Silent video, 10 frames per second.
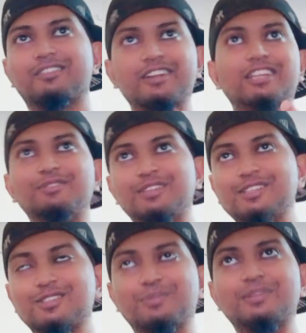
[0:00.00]
Creativity
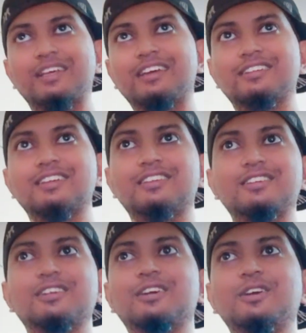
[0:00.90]
is something
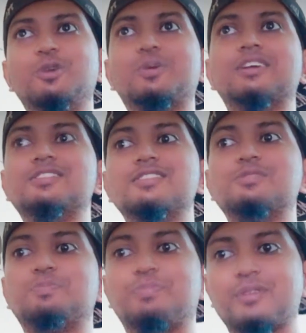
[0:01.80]
that you can
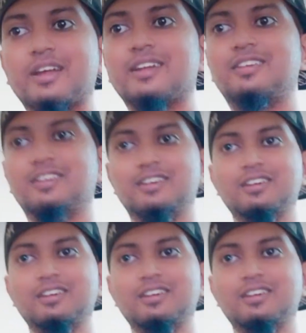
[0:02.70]
just spread.